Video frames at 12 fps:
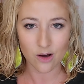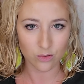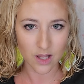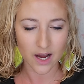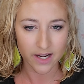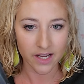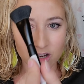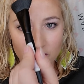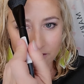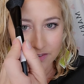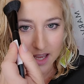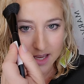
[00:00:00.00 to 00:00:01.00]
outlining
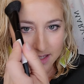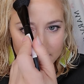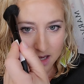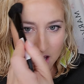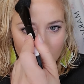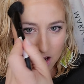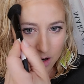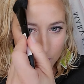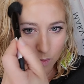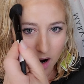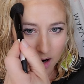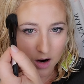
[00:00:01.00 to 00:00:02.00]
your face.
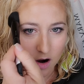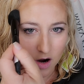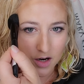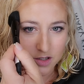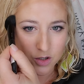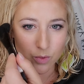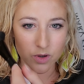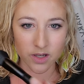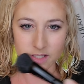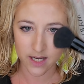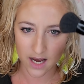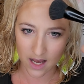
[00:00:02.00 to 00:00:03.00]
What contour
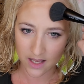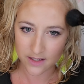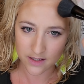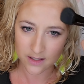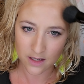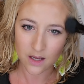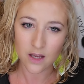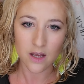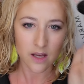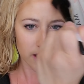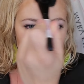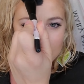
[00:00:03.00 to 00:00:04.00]
does
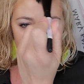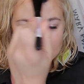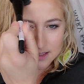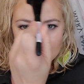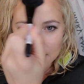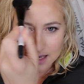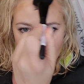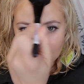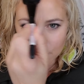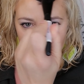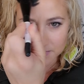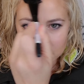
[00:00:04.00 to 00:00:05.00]
is it
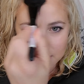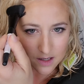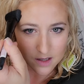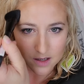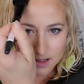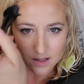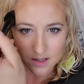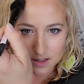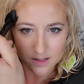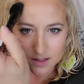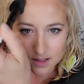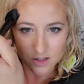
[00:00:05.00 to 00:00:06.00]
helps
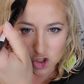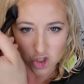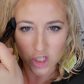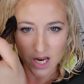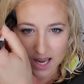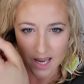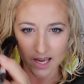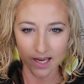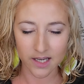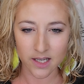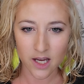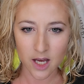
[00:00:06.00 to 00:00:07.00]

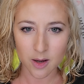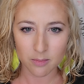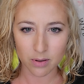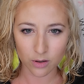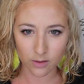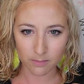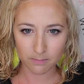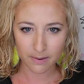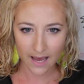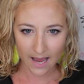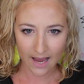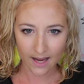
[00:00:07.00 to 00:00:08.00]
shade pull
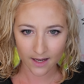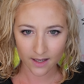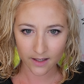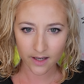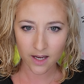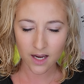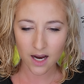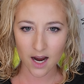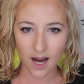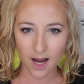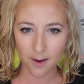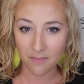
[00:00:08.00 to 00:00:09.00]
back
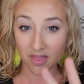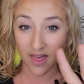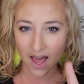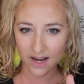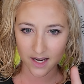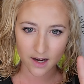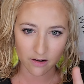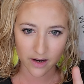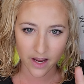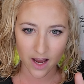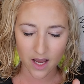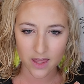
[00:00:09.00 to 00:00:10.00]
that
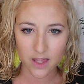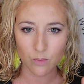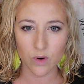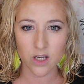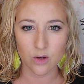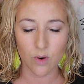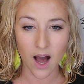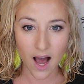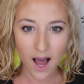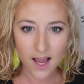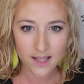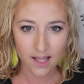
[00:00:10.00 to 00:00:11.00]
area. And then when you
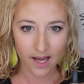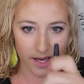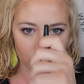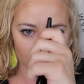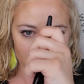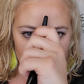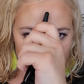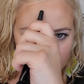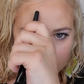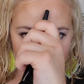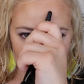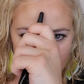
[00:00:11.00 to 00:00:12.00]
highlight, which we
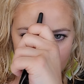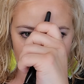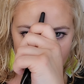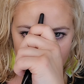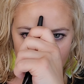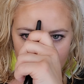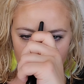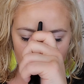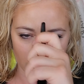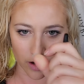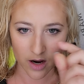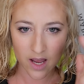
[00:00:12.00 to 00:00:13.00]
would highlight right in
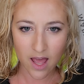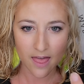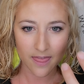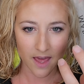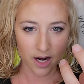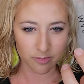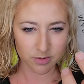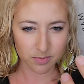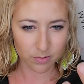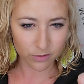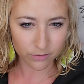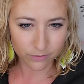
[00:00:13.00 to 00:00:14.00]
here, that helps
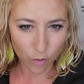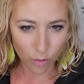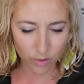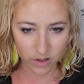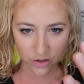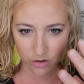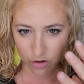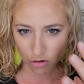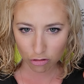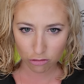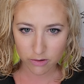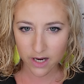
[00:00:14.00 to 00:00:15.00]
pull forward. So you're
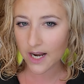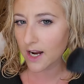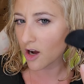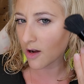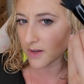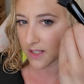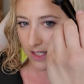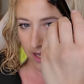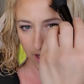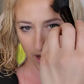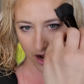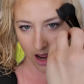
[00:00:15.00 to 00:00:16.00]
creating almost
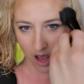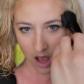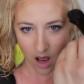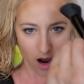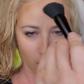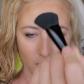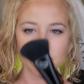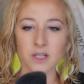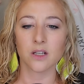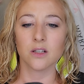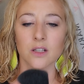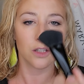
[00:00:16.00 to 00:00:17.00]
like an
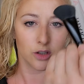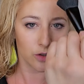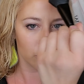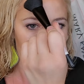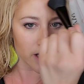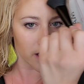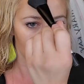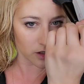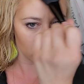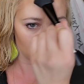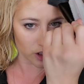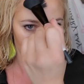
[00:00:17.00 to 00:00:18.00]
optical illusion
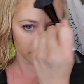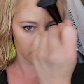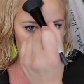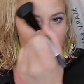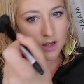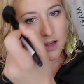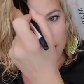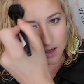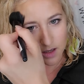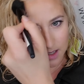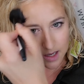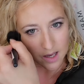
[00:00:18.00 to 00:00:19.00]
just
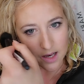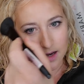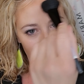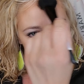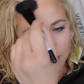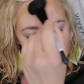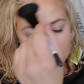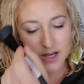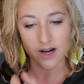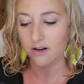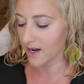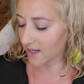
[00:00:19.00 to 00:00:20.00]
in those
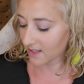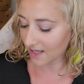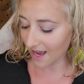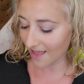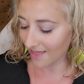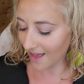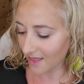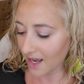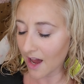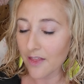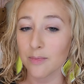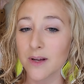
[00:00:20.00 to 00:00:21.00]
areas. And then the
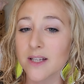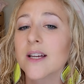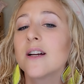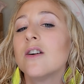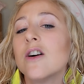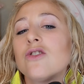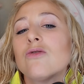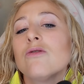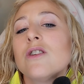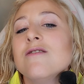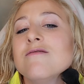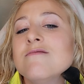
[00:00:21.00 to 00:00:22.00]
other place I contour,